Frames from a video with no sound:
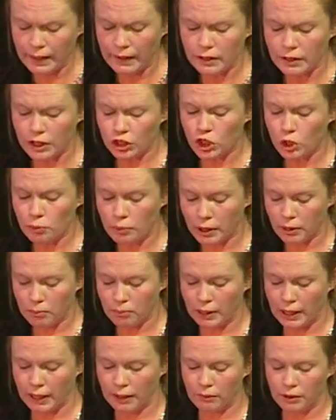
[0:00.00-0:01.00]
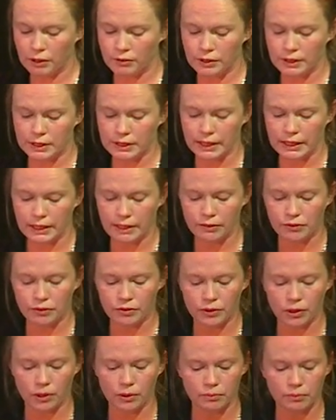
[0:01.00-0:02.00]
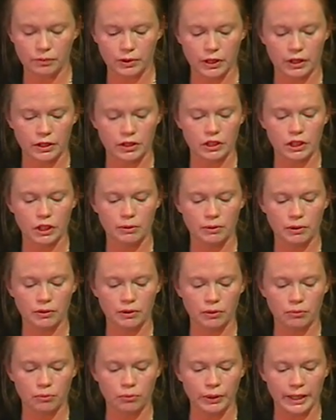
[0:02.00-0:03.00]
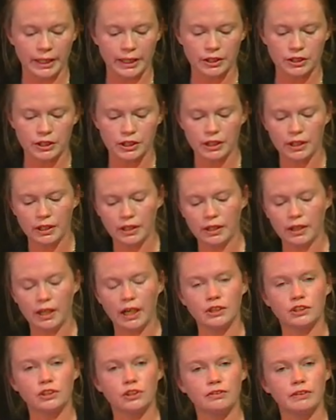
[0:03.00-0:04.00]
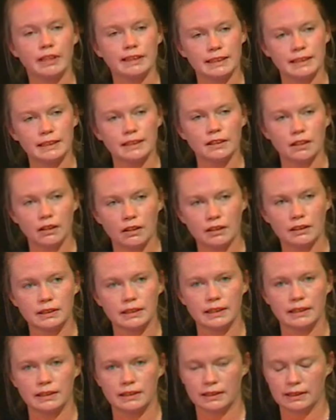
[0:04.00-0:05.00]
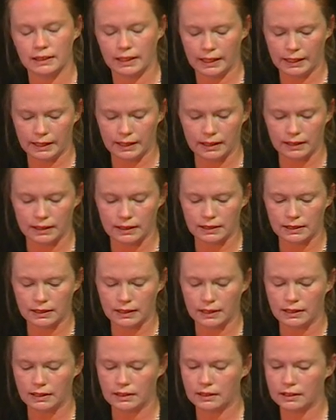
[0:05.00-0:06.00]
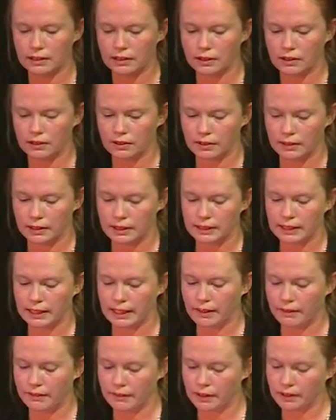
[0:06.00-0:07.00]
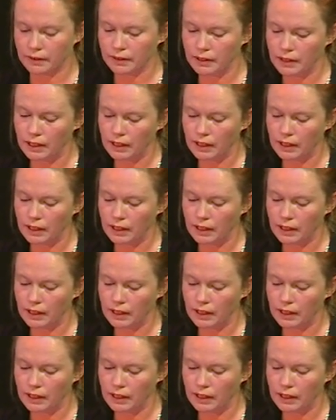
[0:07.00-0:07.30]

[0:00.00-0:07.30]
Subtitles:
The super complaint we received from the consumer group Which has already started to take us into this area,